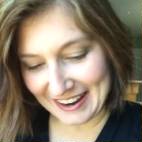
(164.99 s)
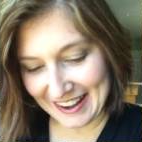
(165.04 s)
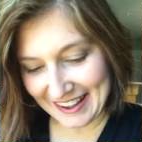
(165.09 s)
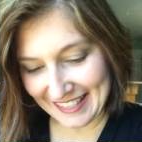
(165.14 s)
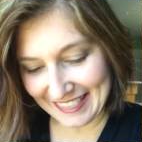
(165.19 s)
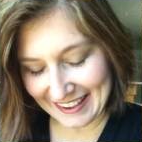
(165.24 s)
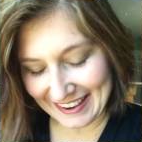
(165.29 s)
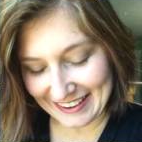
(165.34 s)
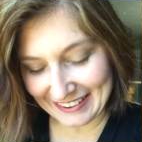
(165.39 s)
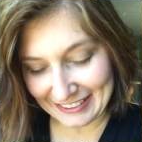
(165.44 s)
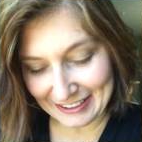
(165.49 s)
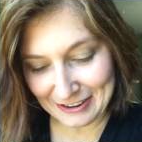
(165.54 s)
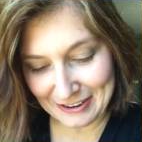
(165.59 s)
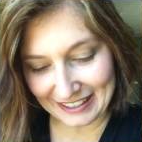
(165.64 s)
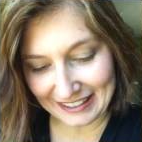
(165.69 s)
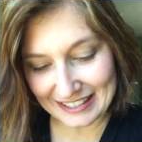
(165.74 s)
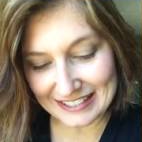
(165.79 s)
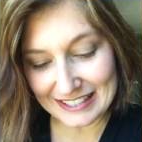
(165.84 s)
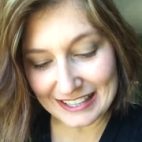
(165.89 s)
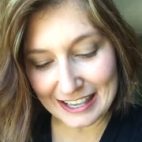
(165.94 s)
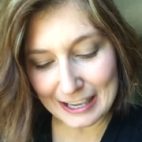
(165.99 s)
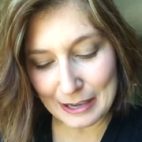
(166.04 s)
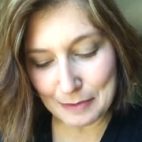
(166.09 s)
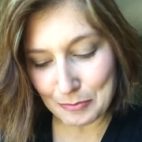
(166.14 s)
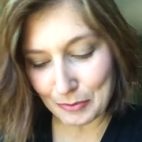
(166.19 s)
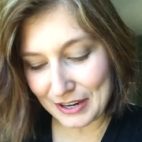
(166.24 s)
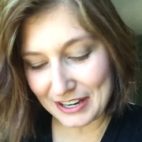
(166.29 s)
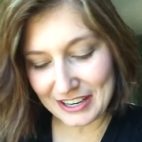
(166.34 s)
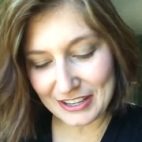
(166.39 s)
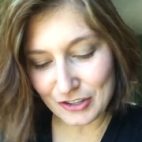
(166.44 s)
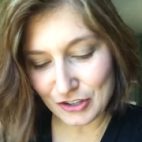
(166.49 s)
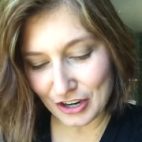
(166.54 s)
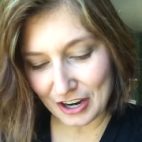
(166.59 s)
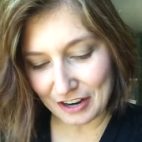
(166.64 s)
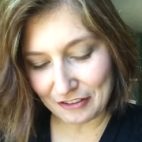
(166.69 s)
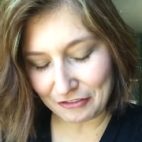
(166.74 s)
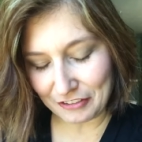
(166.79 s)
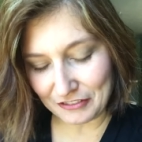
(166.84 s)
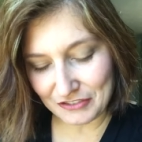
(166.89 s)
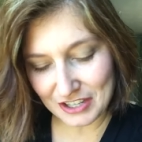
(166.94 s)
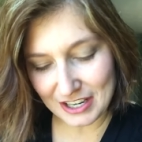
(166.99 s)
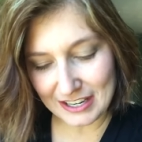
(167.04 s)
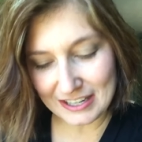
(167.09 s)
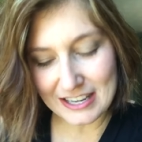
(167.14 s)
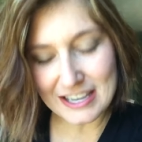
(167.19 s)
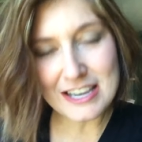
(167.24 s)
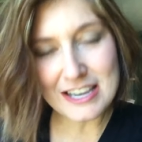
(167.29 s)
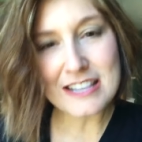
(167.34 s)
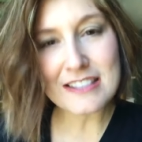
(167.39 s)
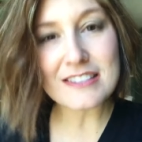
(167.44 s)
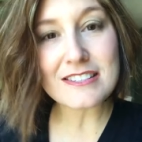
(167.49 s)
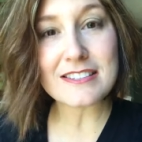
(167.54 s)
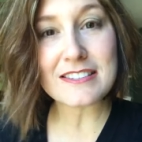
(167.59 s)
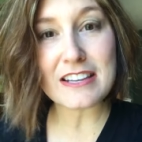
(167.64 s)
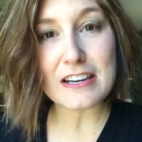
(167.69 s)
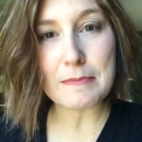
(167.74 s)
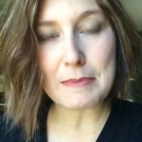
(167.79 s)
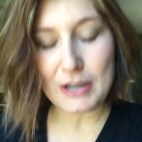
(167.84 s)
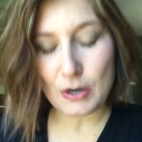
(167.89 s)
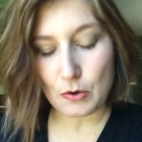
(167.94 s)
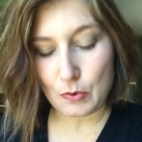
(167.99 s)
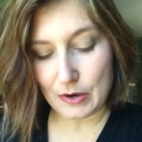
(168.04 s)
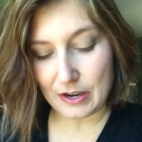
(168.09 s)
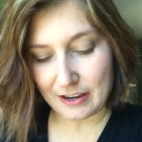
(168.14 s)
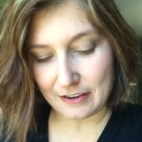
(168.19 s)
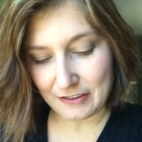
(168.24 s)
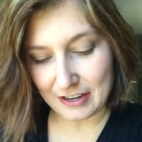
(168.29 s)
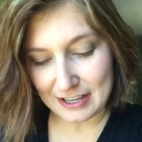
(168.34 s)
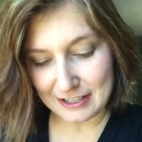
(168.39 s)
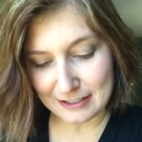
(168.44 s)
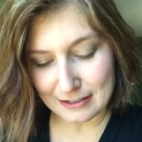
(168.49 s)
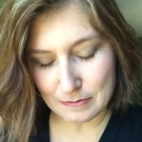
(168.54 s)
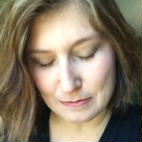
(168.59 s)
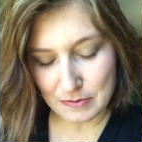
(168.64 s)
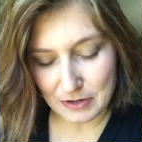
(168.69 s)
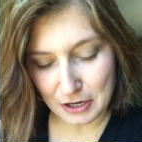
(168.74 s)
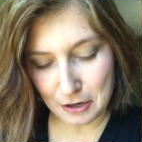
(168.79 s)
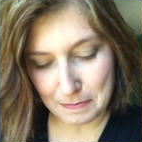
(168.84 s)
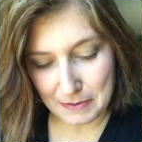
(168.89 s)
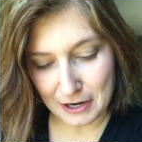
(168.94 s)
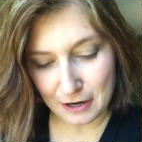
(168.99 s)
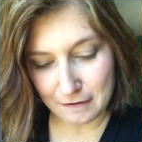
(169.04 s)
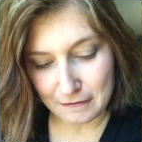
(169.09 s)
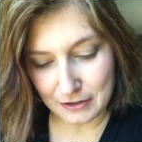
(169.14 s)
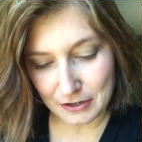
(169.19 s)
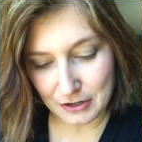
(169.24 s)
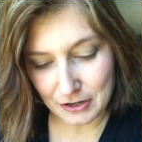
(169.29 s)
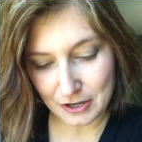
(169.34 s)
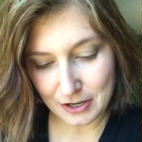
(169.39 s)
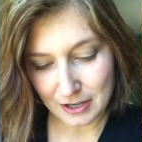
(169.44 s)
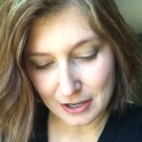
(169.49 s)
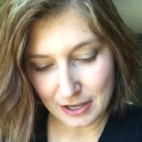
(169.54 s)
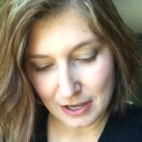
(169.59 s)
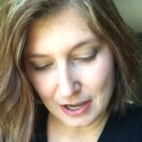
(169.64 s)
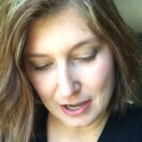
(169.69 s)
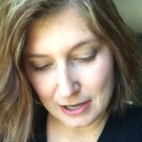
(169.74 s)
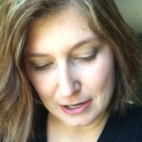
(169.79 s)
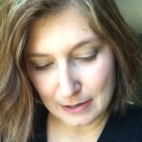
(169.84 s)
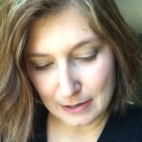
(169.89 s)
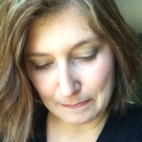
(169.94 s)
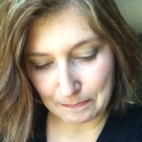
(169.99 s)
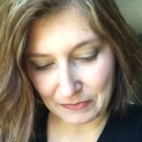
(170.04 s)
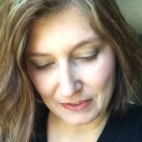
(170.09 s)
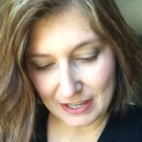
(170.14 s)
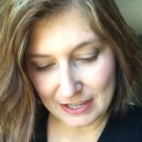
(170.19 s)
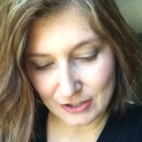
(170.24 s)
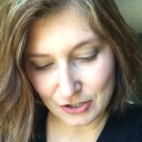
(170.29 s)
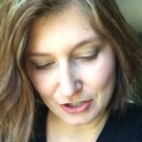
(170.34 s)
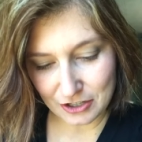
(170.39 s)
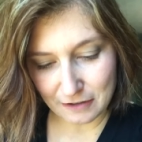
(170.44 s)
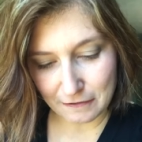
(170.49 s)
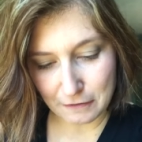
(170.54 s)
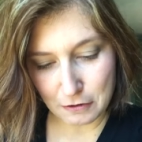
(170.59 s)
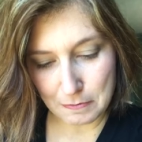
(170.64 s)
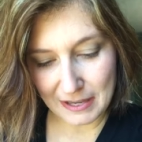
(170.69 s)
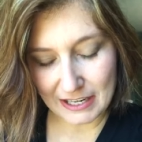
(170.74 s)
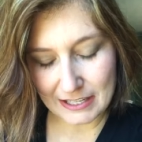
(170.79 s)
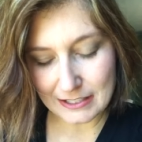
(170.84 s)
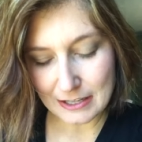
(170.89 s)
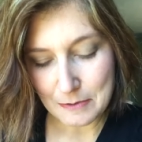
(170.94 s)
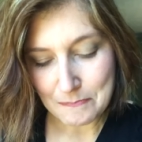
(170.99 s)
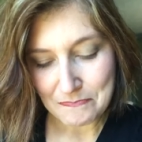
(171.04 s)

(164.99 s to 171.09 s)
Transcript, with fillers: Hallelujah. Let's keep reading in John 15. This is going to be quick. I've got someone coming over um, in just a few minutes.